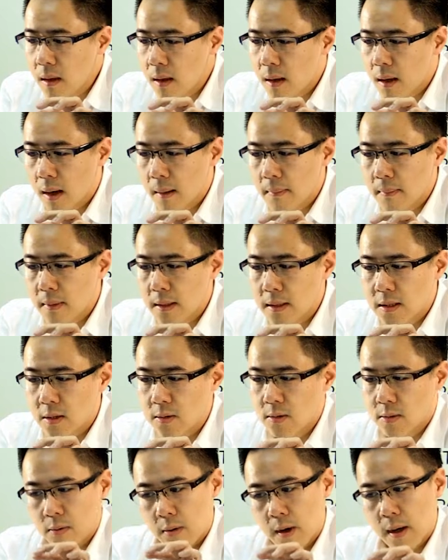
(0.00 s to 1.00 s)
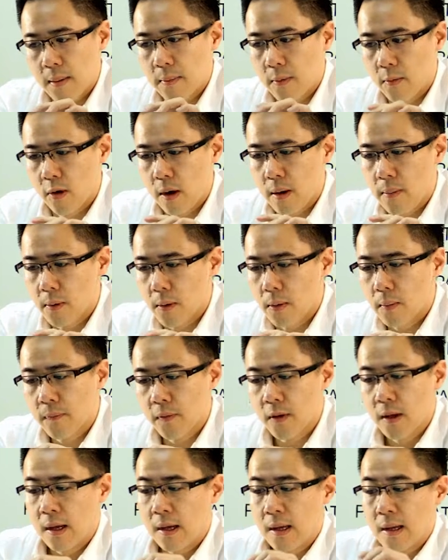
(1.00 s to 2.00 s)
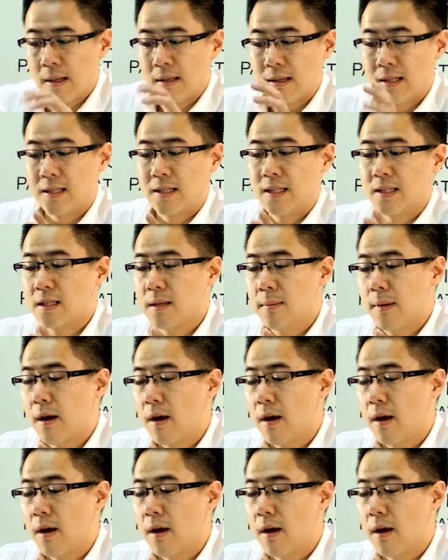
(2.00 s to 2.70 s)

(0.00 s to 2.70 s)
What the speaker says: It's pretty incredible. The system,